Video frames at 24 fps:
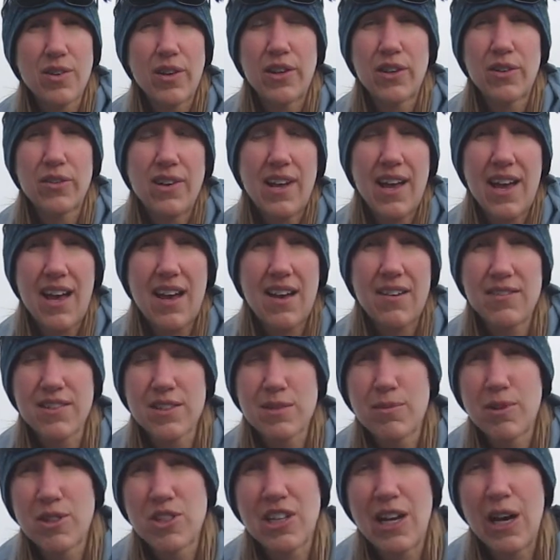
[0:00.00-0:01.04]
I don't have as
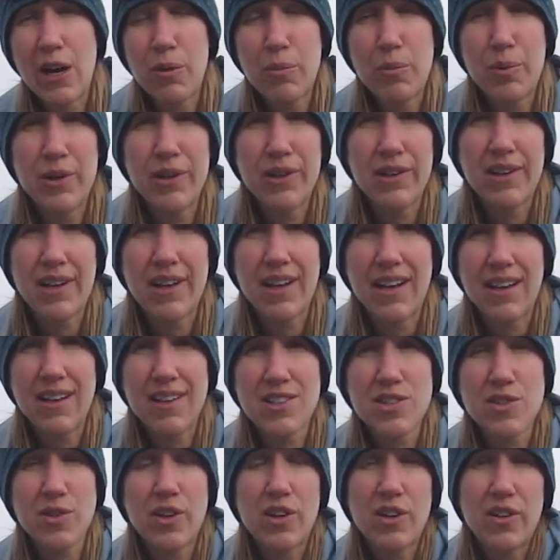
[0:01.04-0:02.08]
much output,
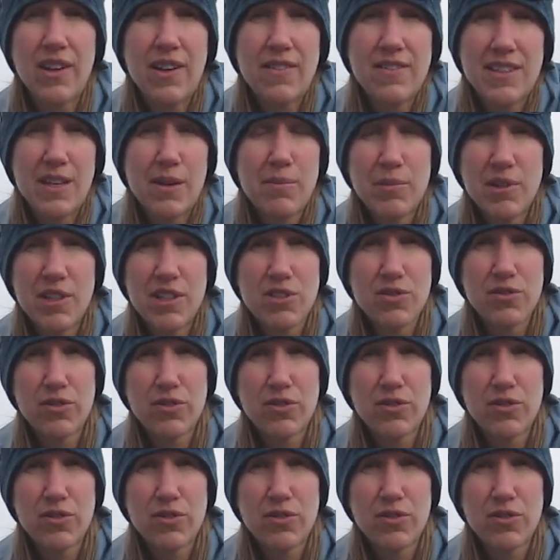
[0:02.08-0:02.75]
and so I don't have to empty as